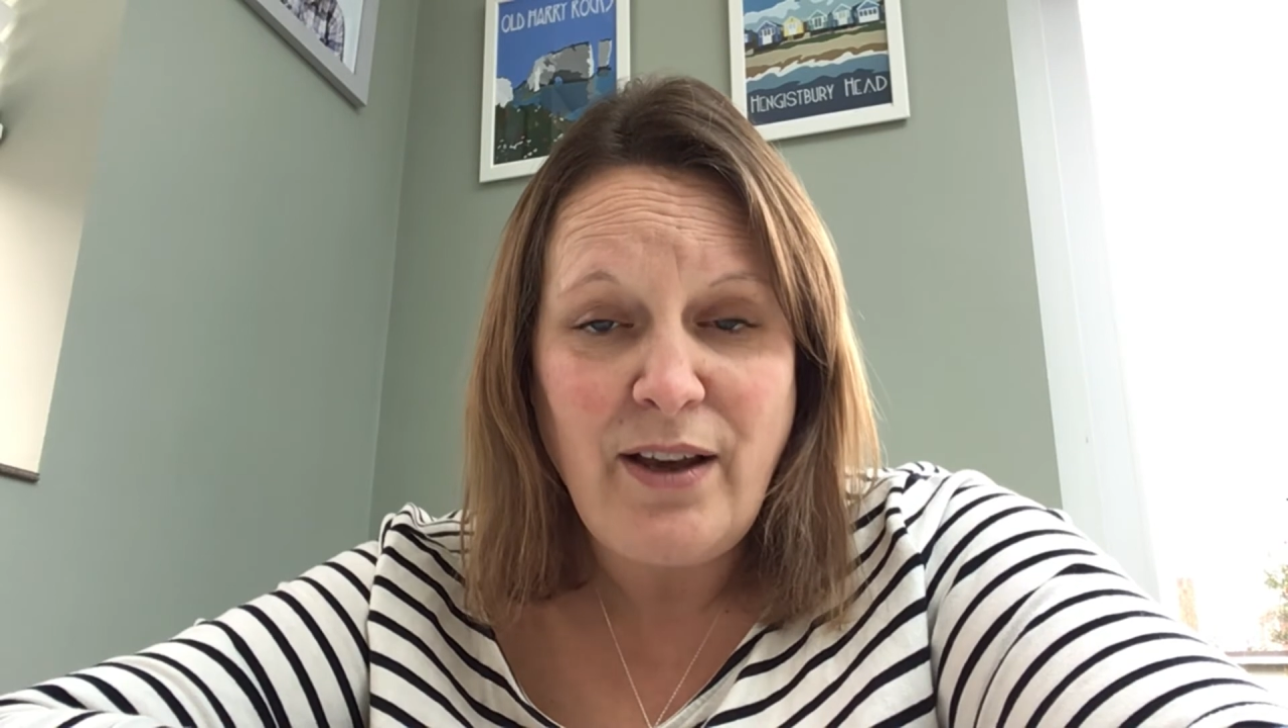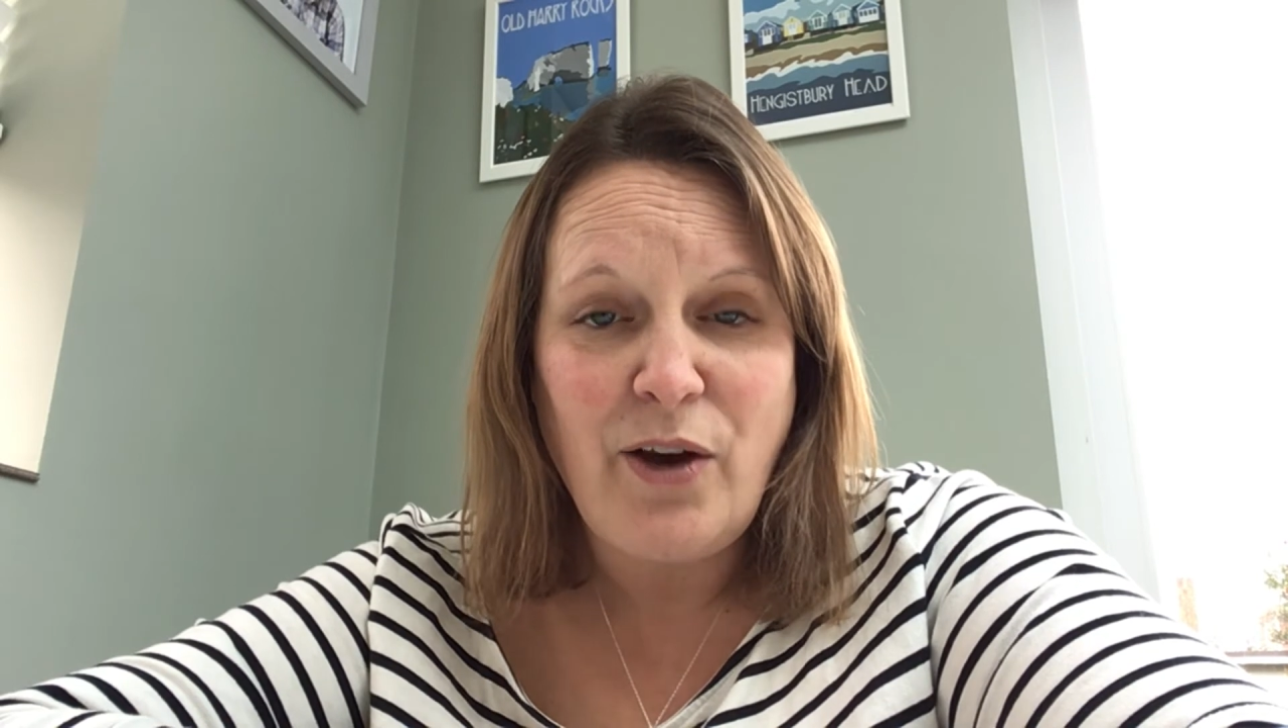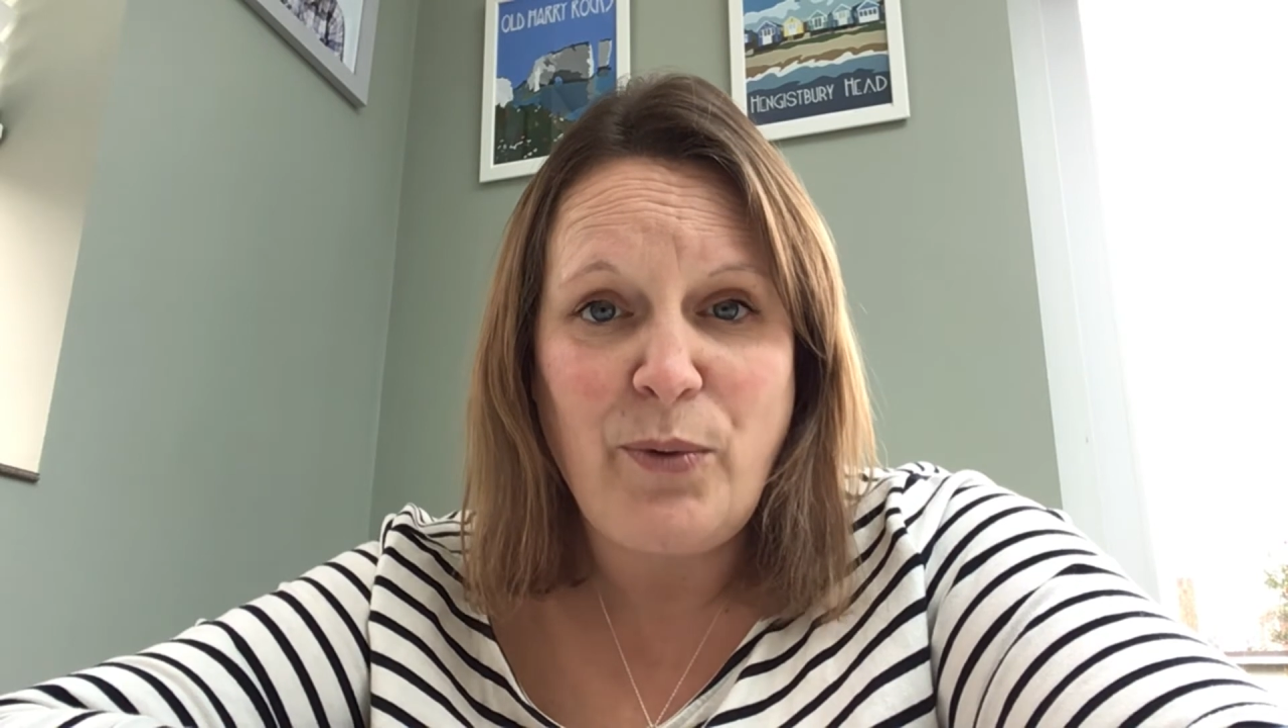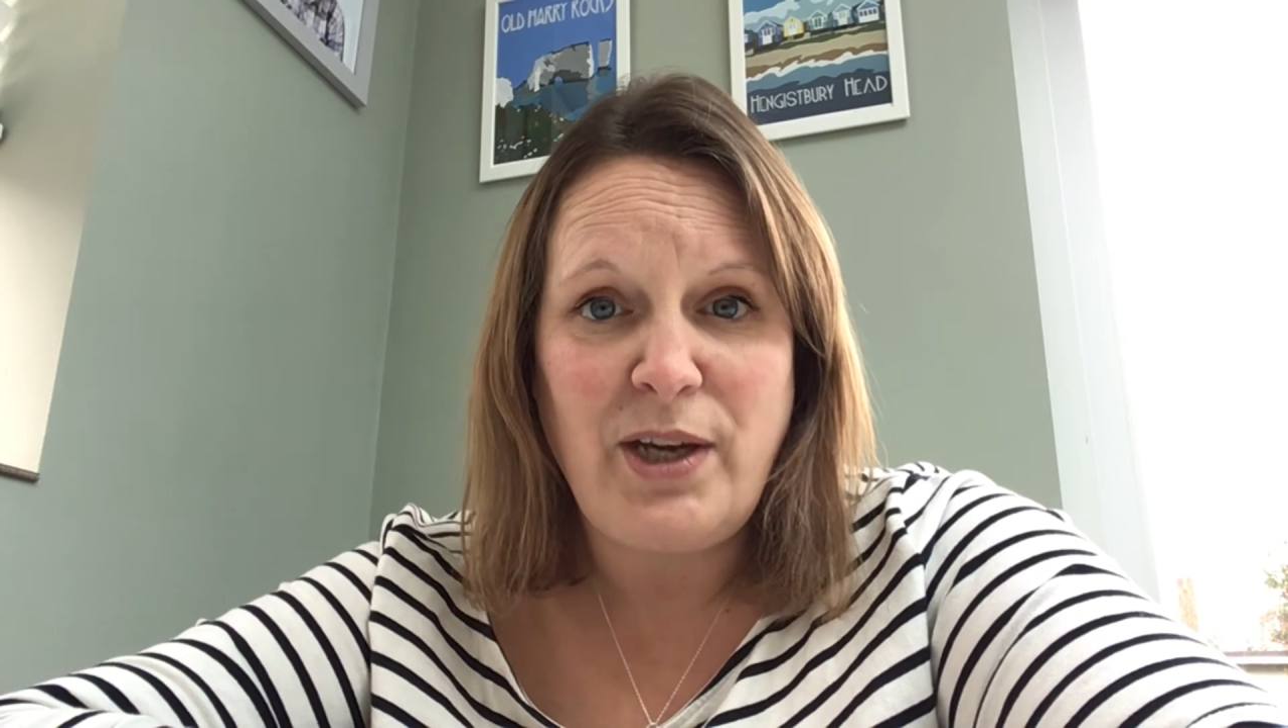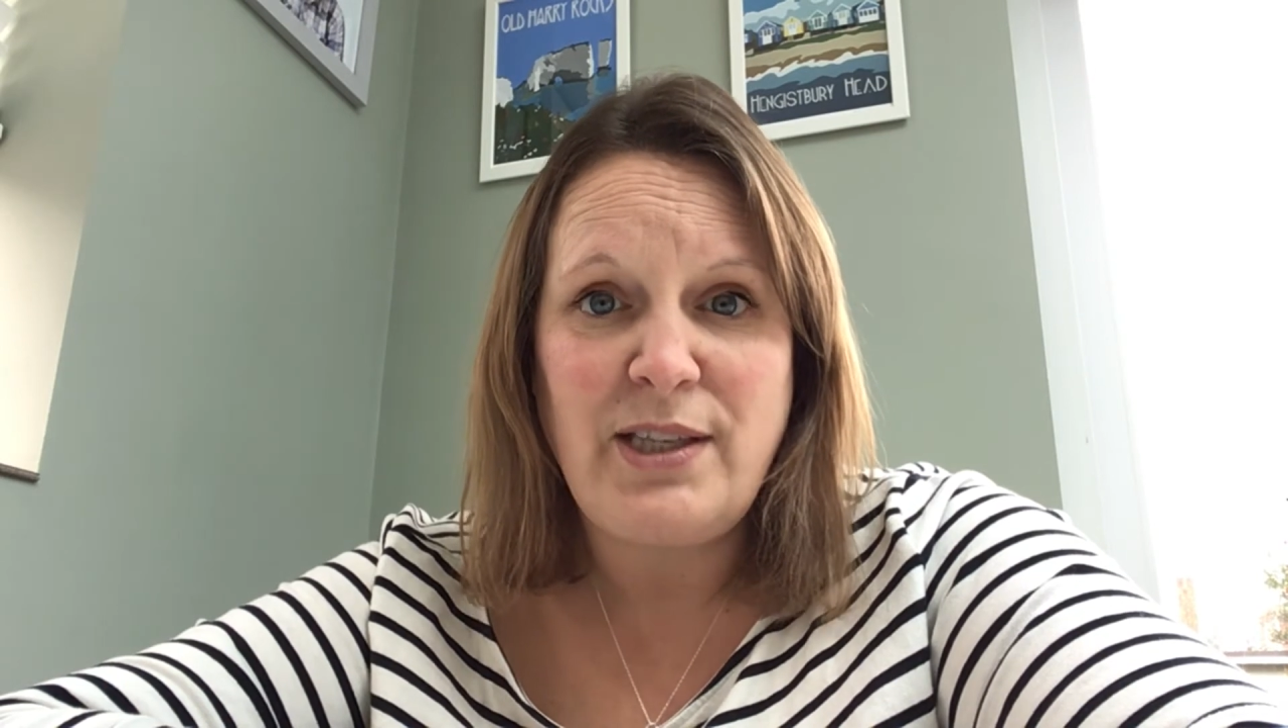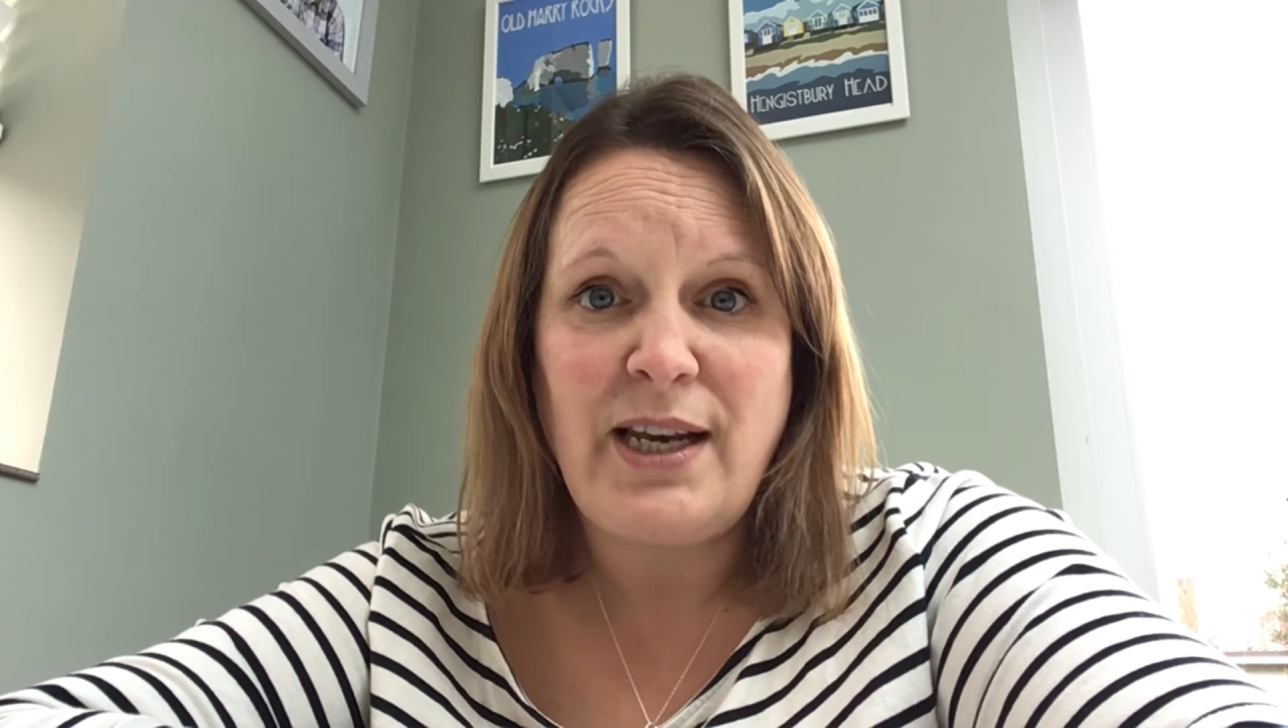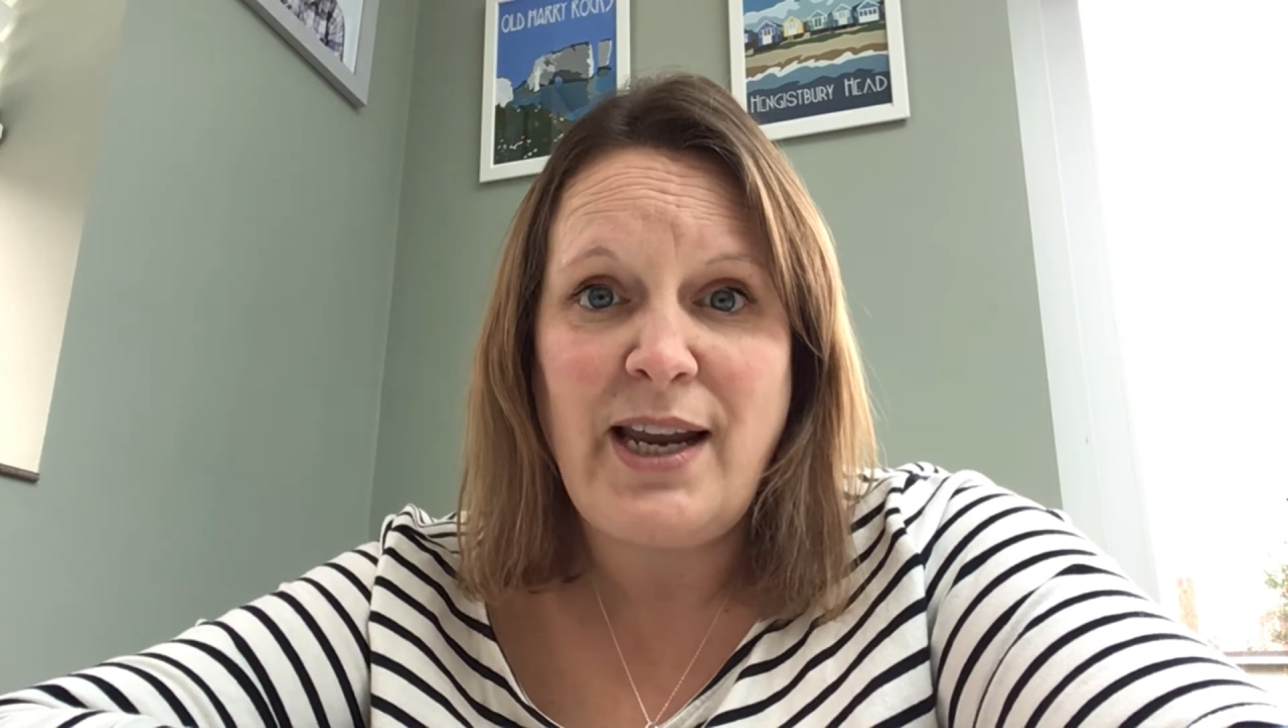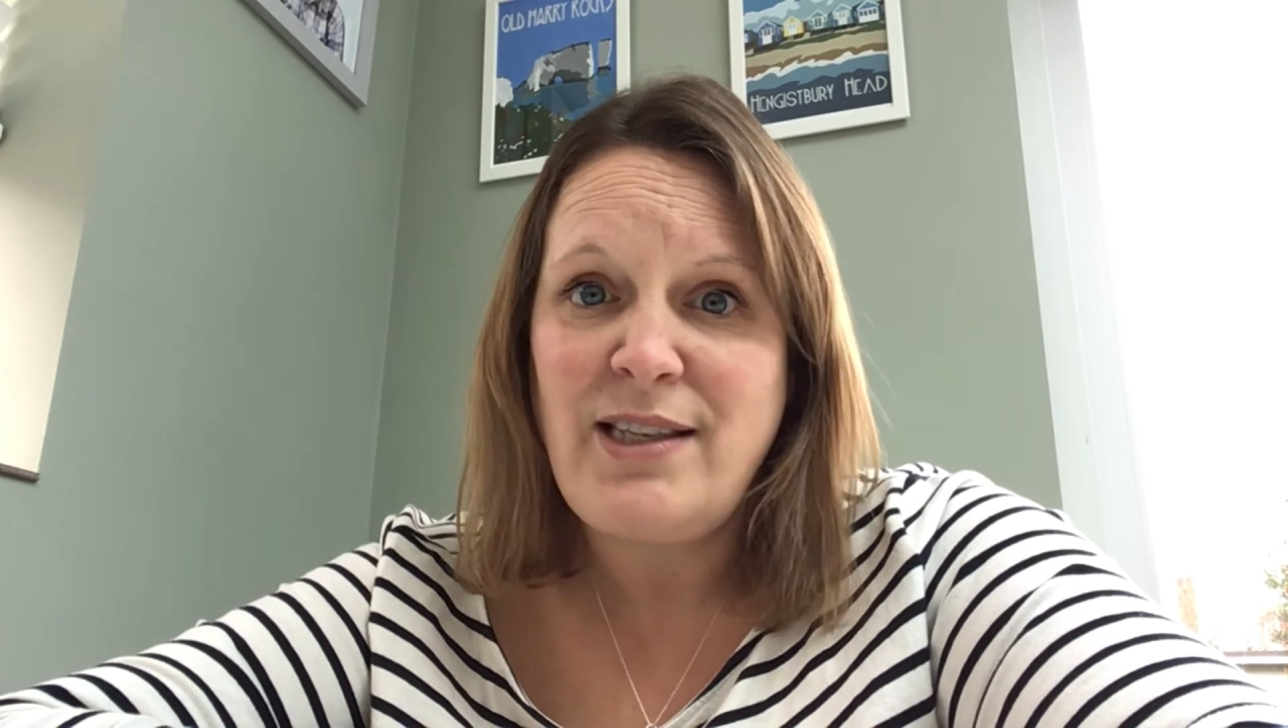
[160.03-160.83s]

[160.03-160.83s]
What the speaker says: I want you to let